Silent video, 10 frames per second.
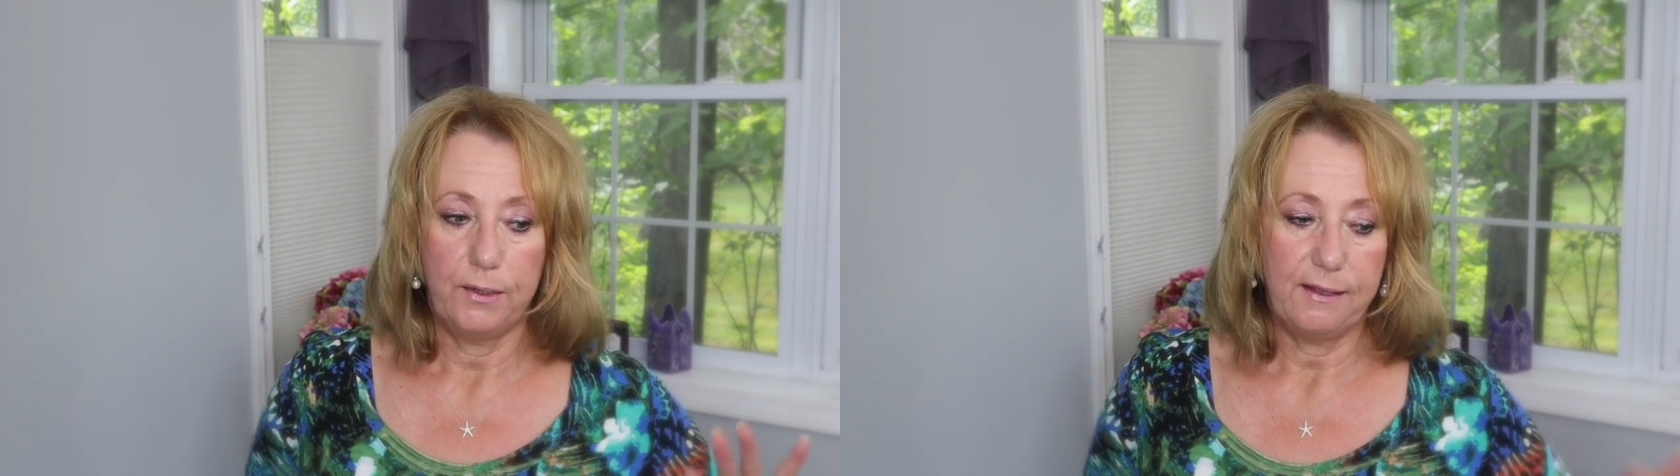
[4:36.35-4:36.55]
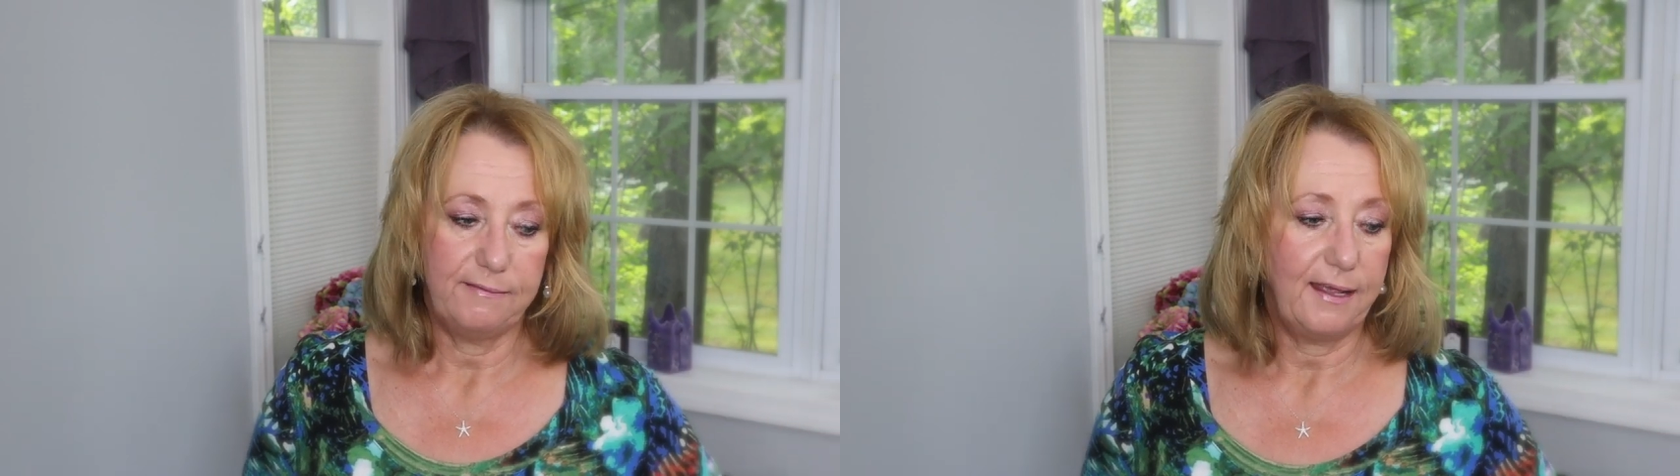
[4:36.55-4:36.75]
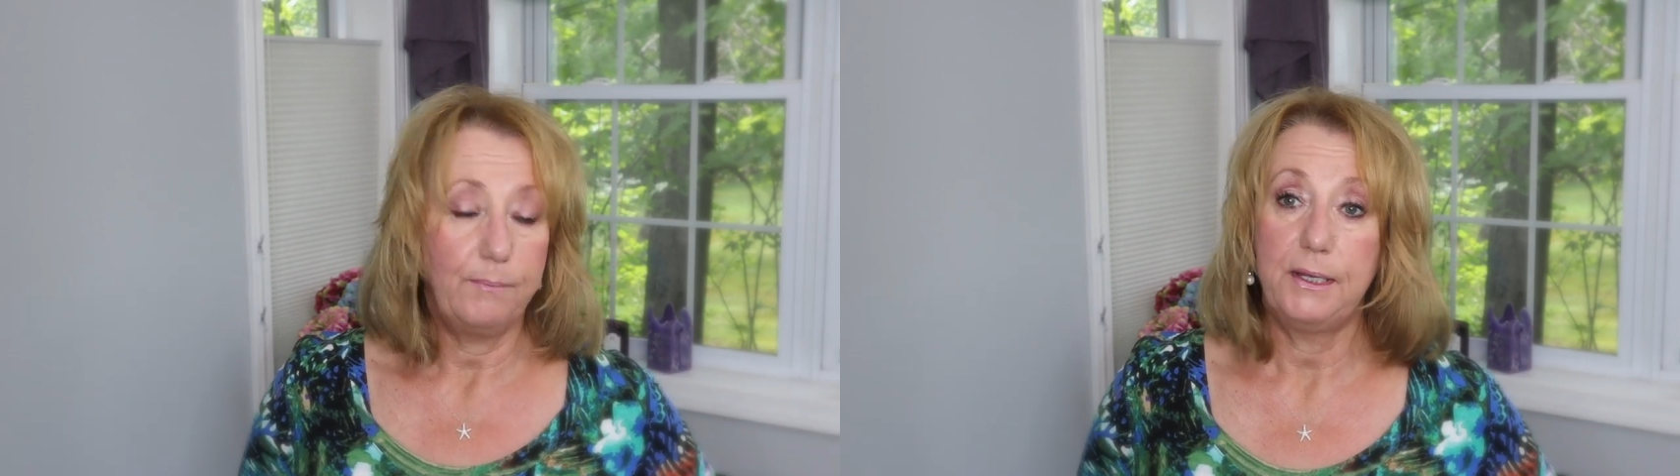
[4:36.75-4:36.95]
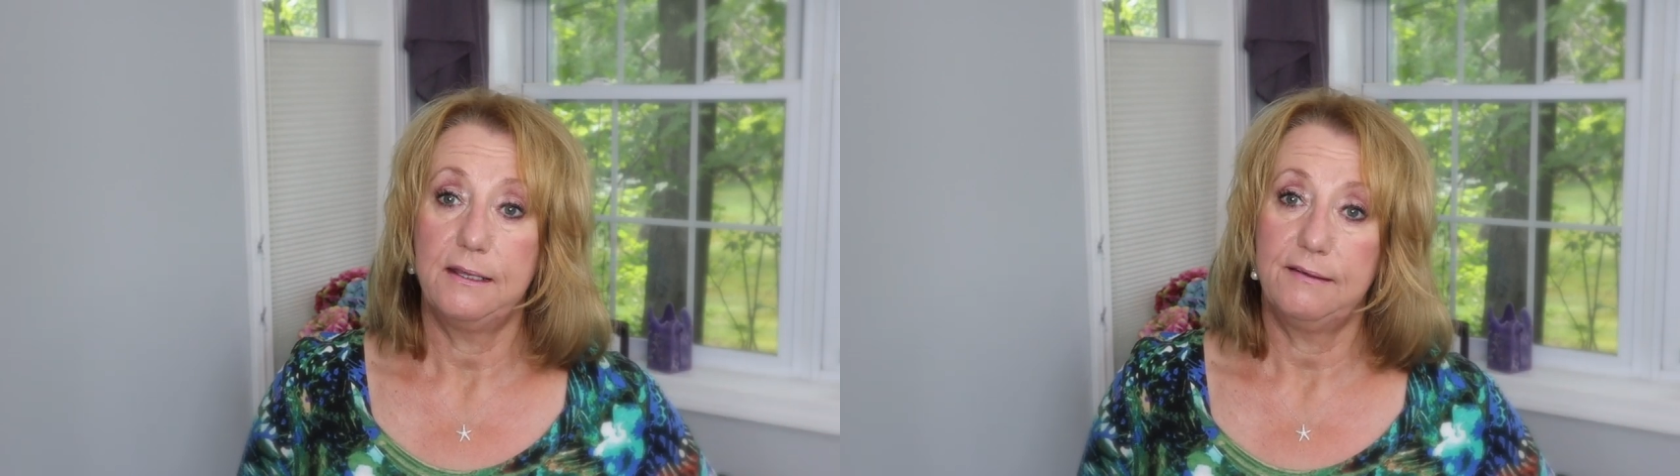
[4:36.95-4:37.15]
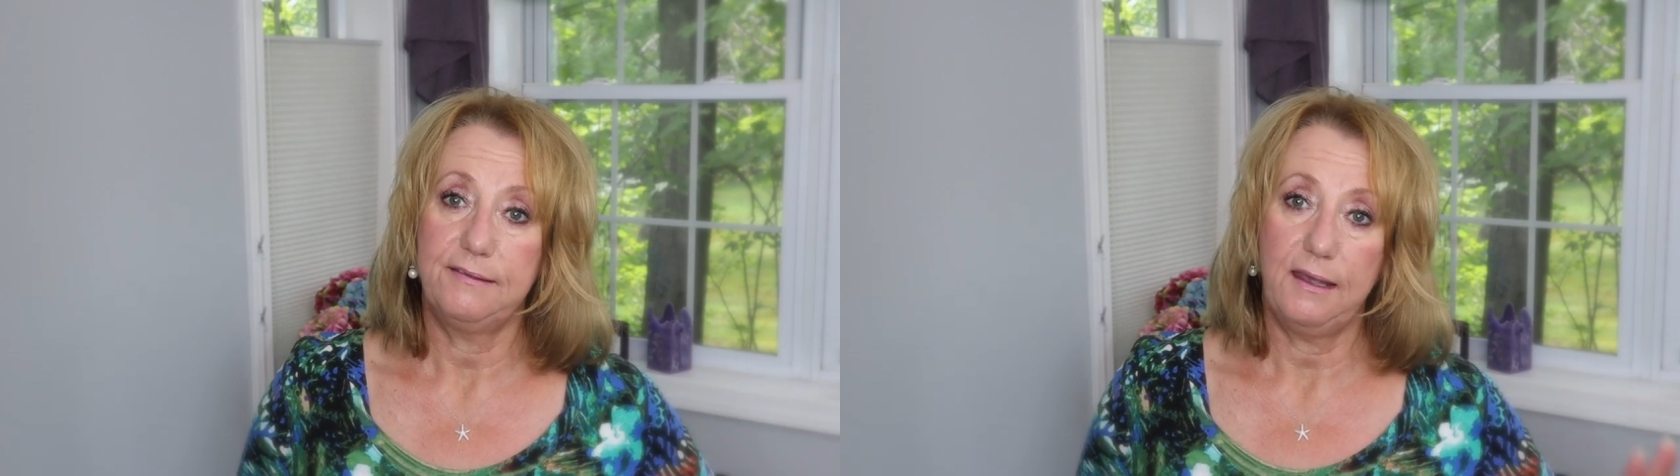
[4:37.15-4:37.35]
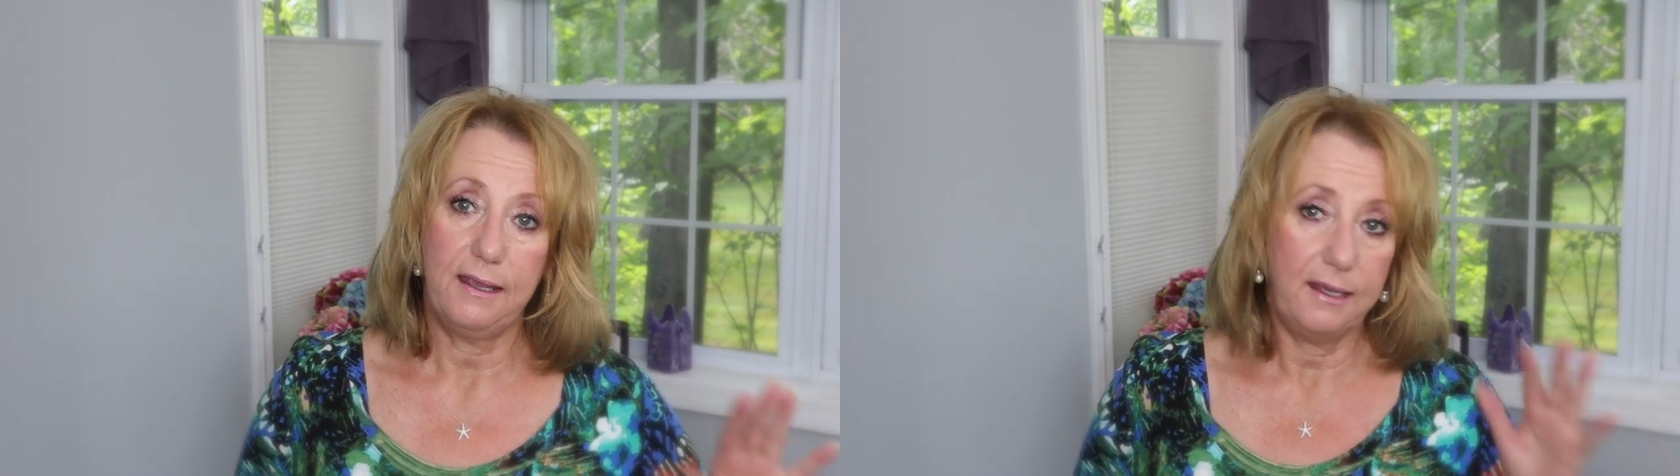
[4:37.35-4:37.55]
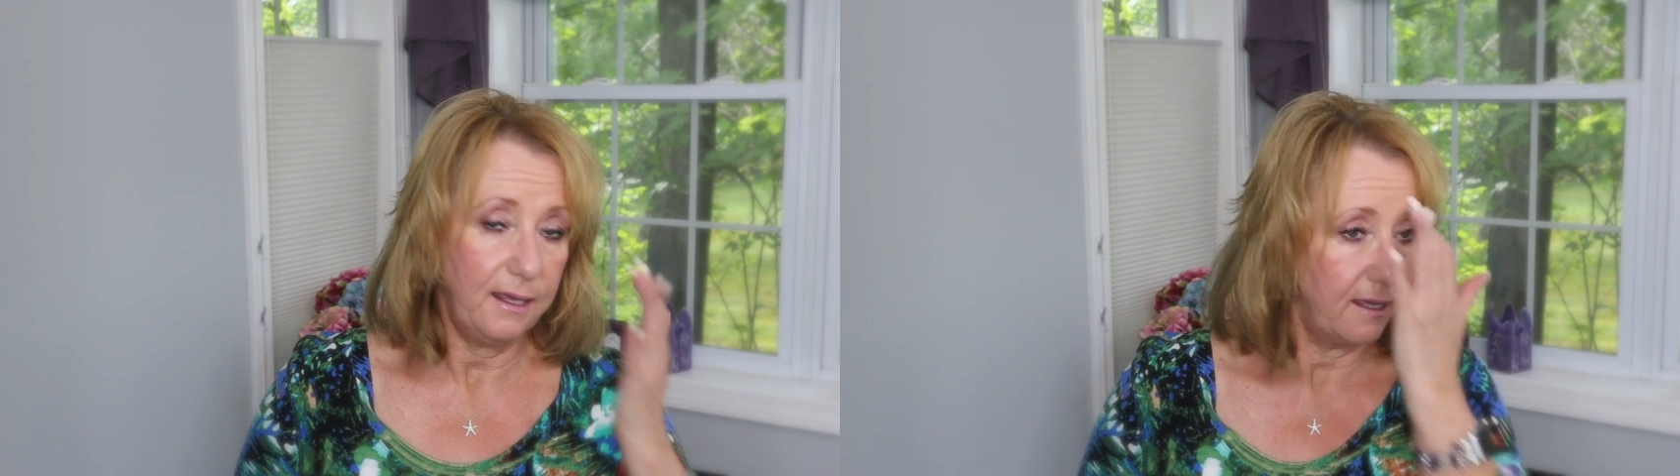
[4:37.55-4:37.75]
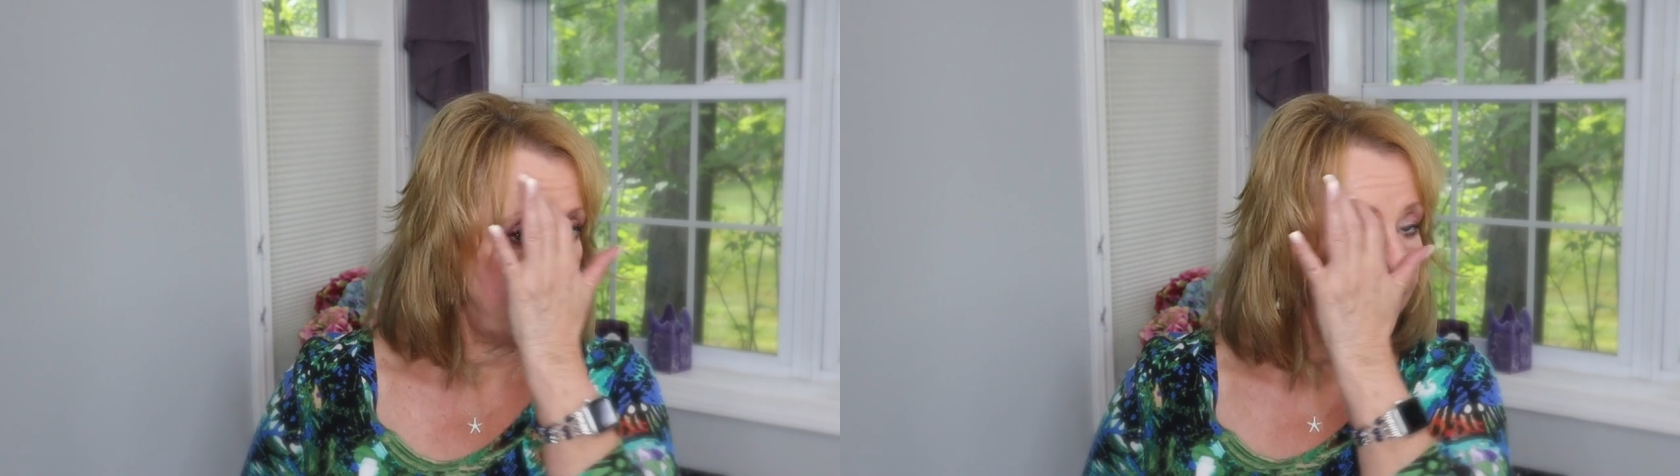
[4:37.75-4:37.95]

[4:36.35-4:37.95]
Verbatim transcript: when they sent me this, they